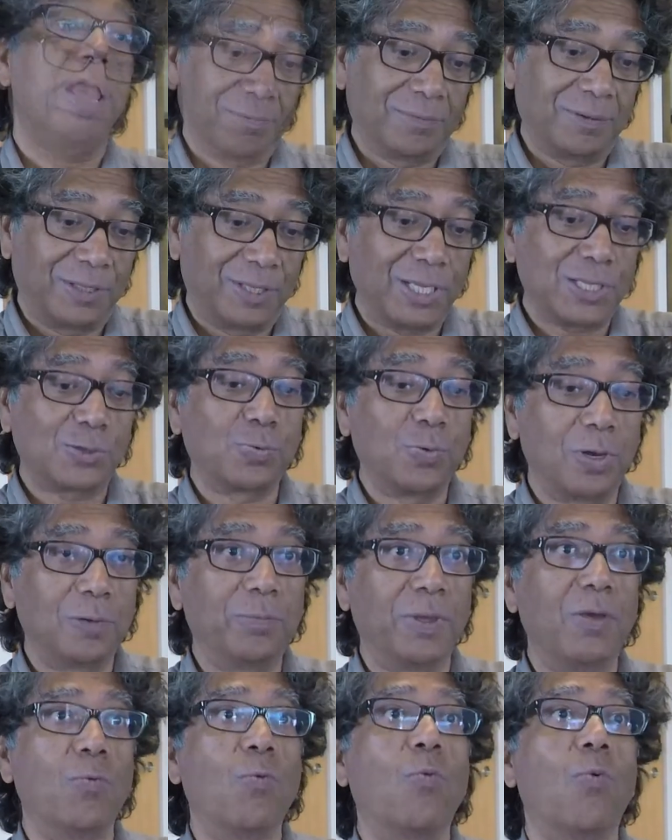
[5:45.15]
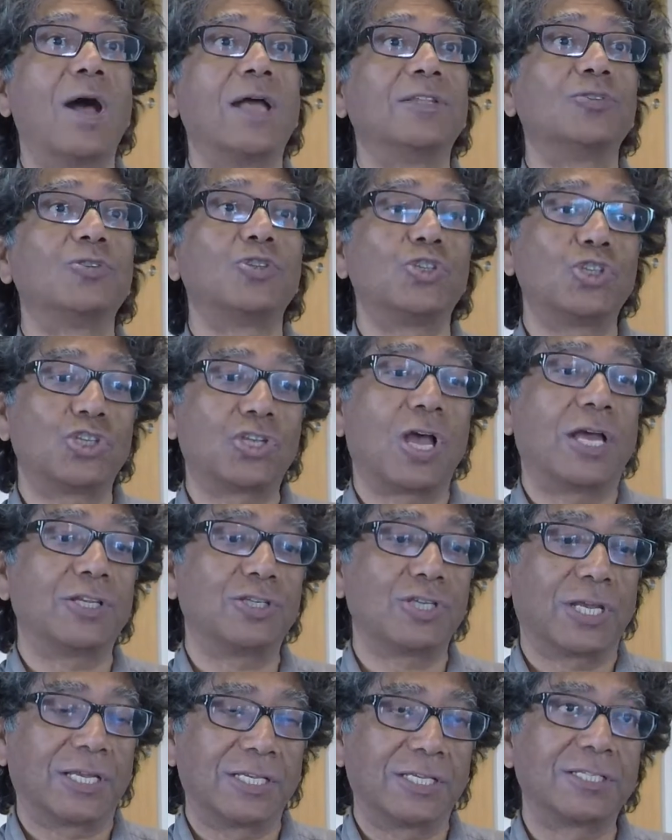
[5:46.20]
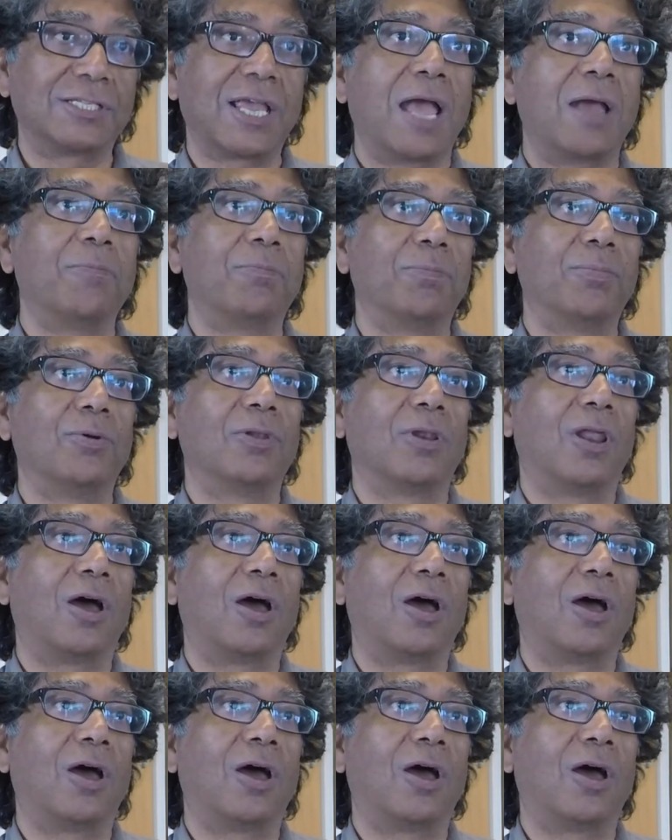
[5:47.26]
This will be one such example